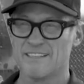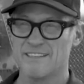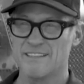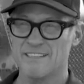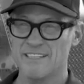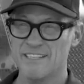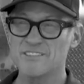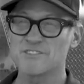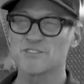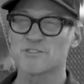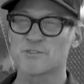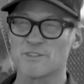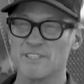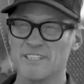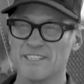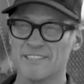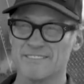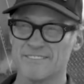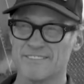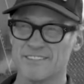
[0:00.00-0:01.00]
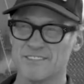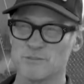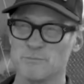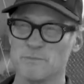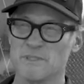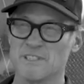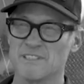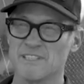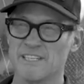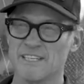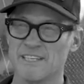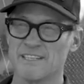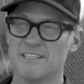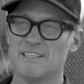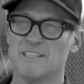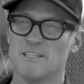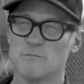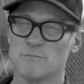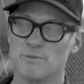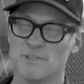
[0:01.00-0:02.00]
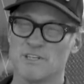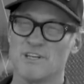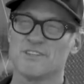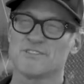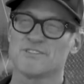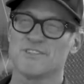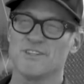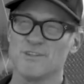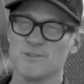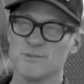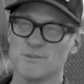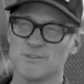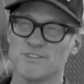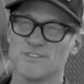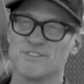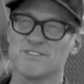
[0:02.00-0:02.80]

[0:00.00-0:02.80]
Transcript: the history of this building, but also to